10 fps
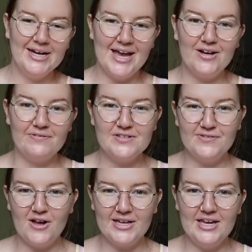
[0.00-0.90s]
gonna end off this
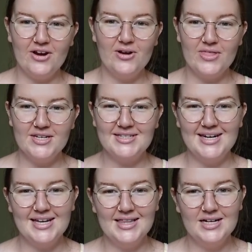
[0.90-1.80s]
vlog here. I know that it's
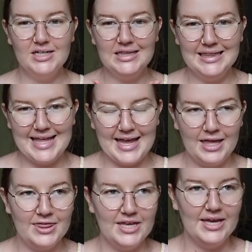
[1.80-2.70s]
getting a little
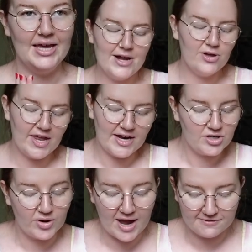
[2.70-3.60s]
lengthy. I know that I
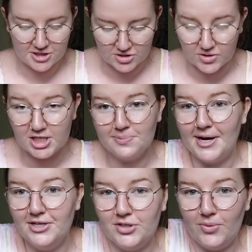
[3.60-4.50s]
don't have to do this, but
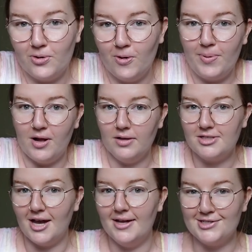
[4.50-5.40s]
I do wanna
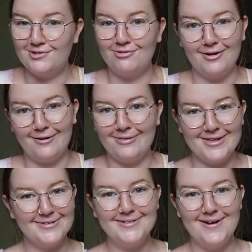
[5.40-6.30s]
apologize for
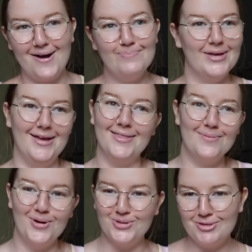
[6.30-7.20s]
this not being the
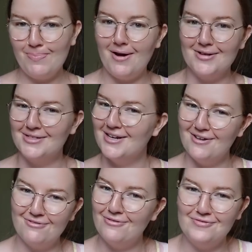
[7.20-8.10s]
most
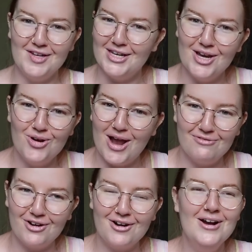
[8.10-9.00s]
positive video
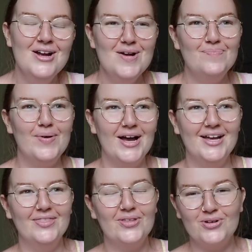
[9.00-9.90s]
ever.
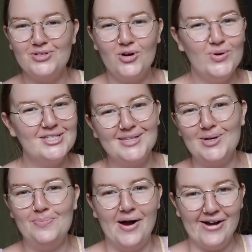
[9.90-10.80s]
But there's always
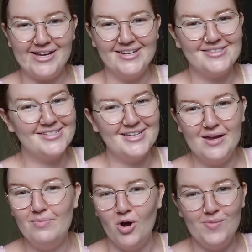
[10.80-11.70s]
little pockets
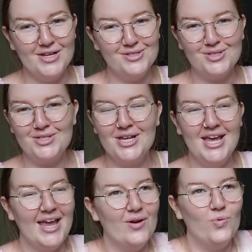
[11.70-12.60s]
and moments,
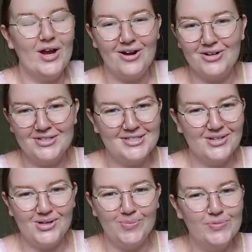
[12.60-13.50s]
and we are
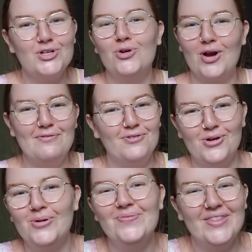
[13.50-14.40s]
still so grateful